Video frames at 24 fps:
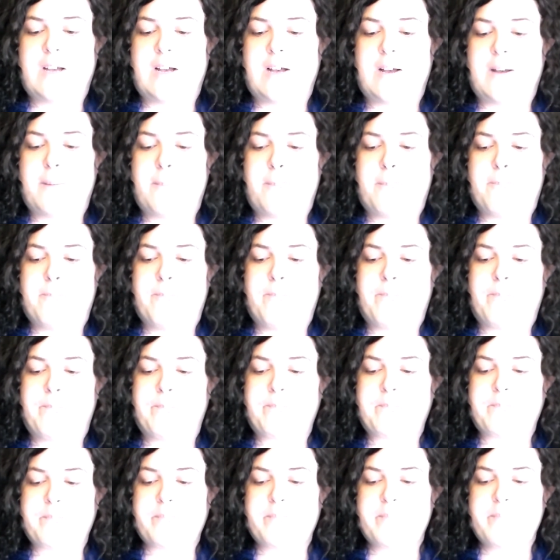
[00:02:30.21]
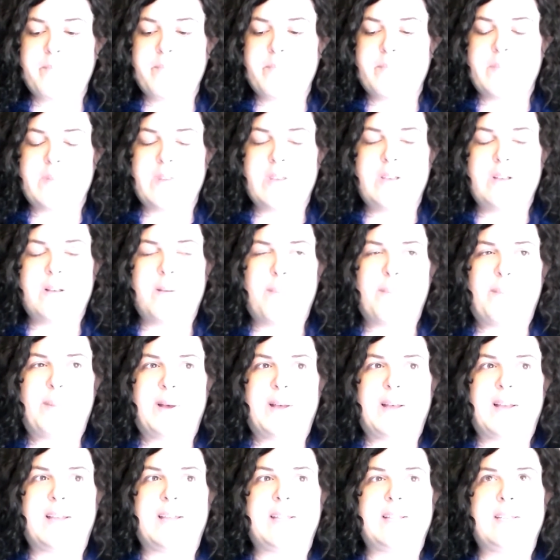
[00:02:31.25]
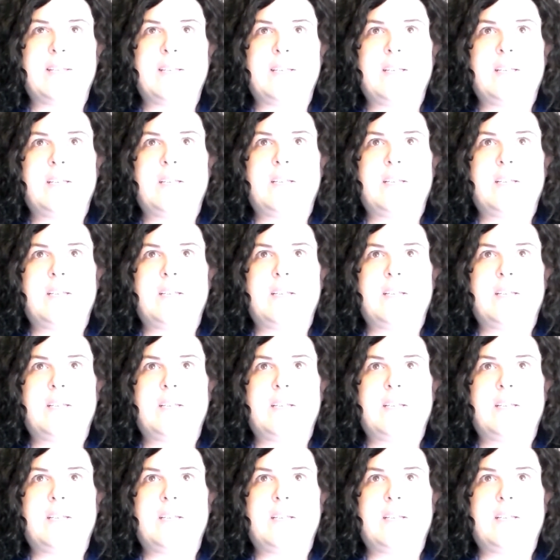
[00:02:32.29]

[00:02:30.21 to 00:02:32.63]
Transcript: Um, but